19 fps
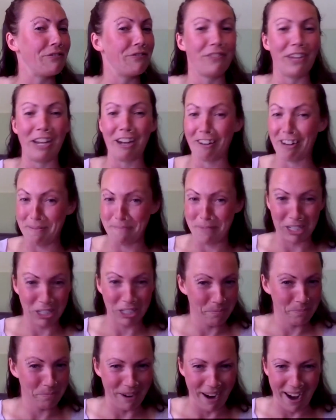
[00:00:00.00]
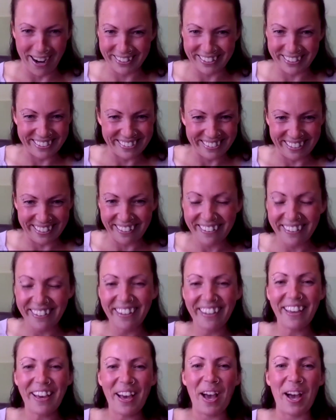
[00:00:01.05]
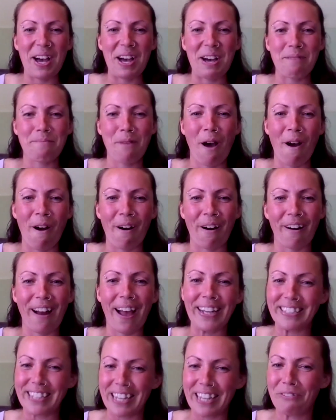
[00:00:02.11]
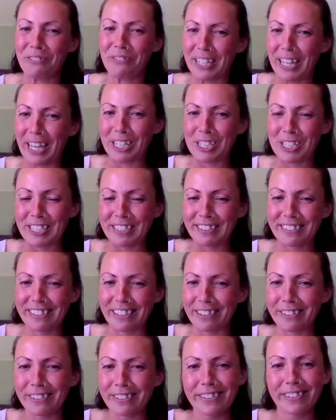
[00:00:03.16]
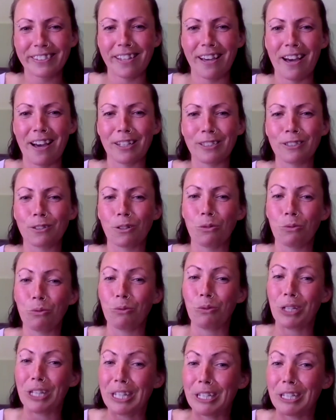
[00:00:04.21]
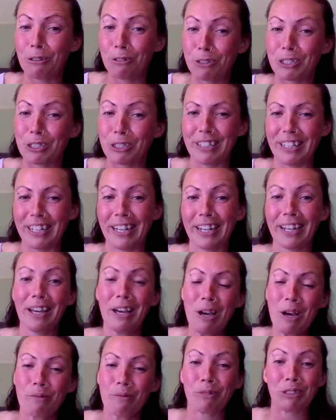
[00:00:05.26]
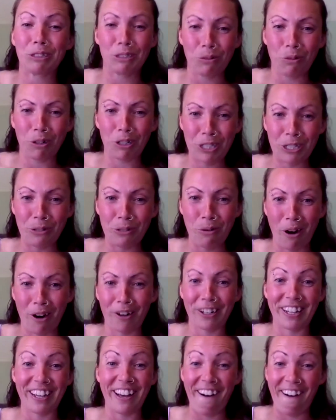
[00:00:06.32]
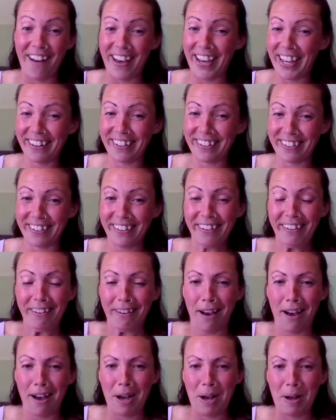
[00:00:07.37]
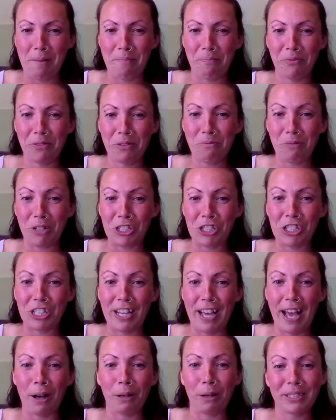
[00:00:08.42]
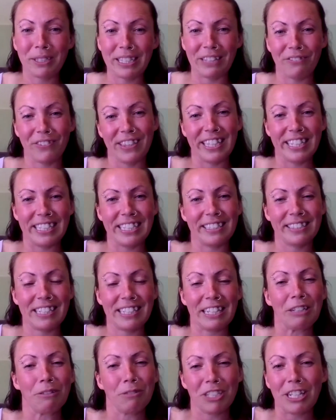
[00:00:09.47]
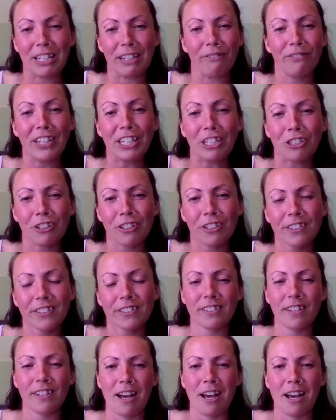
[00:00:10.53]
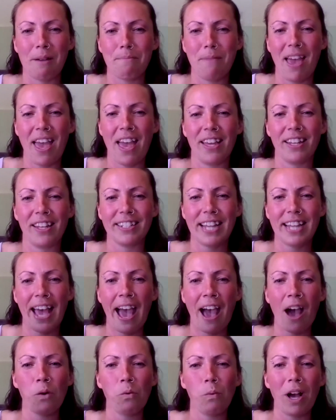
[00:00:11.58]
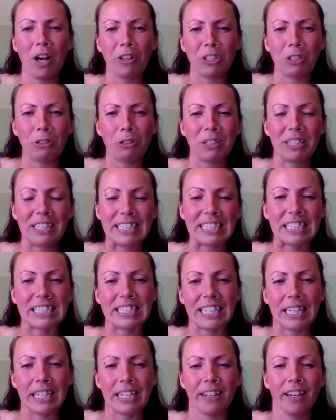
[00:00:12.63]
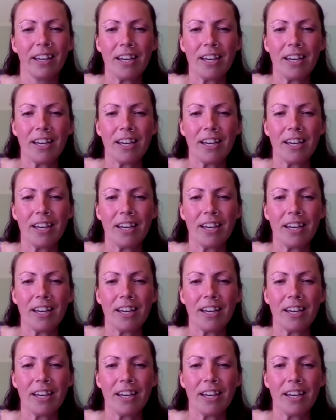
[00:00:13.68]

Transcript: very much practicing um, our identification skills. Uh, so we usually resort to our guide, um, which helps give the distinguishing features um, and how well you can see